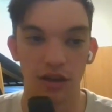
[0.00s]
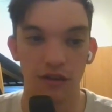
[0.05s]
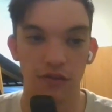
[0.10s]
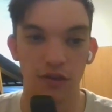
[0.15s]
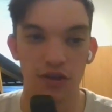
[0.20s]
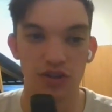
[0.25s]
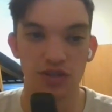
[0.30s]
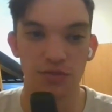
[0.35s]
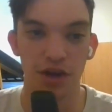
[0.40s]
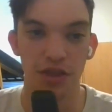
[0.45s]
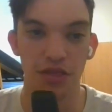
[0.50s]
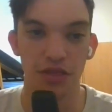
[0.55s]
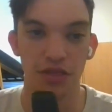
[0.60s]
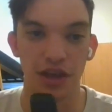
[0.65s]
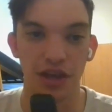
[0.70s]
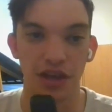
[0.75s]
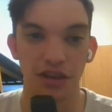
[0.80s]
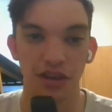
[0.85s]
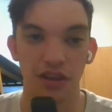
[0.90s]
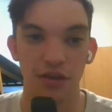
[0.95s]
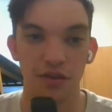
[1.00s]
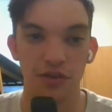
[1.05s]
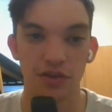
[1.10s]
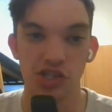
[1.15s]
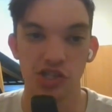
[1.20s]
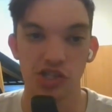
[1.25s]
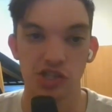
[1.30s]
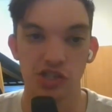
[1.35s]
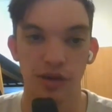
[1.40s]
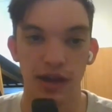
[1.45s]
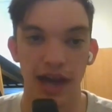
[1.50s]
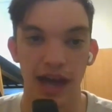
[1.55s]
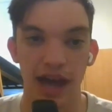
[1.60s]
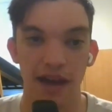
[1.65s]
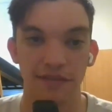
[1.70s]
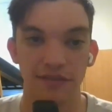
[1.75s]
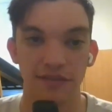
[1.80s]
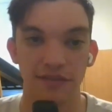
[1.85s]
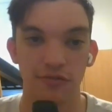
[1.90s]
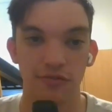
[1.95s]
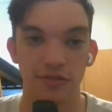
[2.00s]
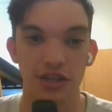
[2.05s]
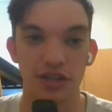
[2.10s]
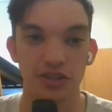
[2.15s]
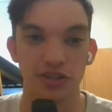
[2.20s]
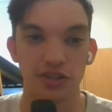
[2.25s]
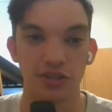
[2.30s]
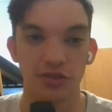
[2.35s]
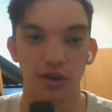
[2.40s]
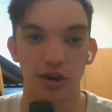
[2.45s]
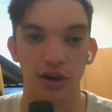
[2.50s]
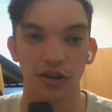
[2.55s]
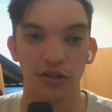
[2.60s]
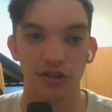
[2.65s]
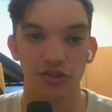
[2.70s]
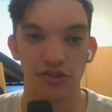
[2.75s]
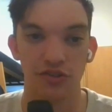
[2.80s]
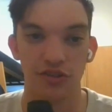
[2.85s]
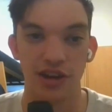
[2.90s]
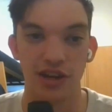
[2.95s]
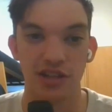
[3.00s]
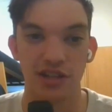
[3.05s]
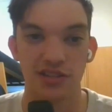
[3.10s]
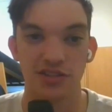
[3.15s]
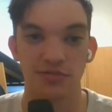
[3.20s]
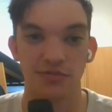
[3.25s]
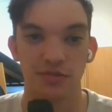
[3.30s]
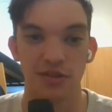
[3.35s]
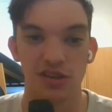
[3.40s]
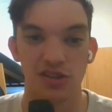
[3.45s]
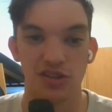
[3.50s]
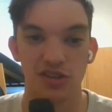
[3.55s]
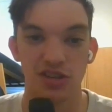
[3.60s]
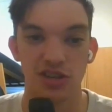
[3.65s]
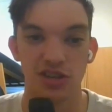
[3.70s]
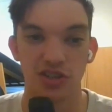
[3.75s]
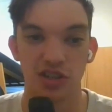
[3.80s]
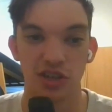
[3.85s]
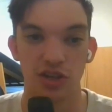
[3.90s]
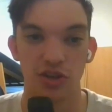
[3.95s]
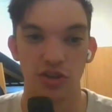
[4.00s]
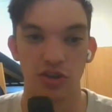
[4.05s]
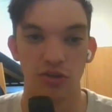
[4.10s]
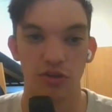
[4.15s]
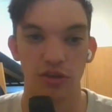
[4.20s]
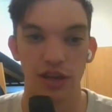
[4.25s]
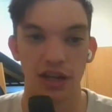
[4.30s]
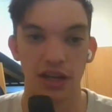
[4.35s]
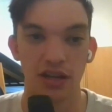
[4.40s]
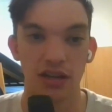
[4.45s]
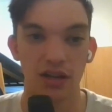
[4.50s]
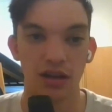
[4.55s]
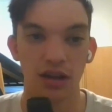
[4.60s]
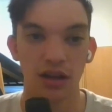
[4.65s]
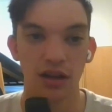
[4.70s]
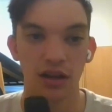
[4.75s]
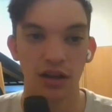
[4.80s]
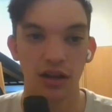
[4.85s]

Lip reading: my thing closed, so I have to redo all the trades, which is annoying,